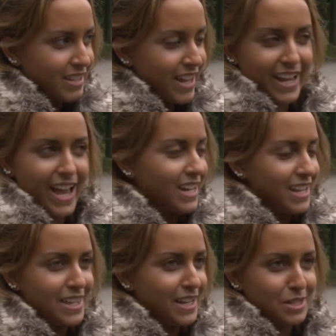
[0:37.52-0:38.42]
Again, I
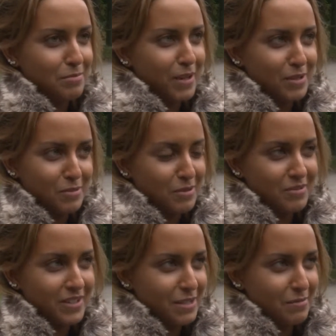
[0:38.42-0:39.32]
think it depends what
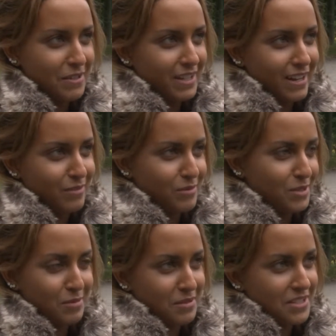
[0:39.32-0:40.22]
career you want to what
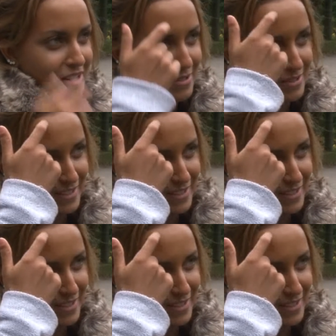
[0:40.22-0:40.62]
you want to do.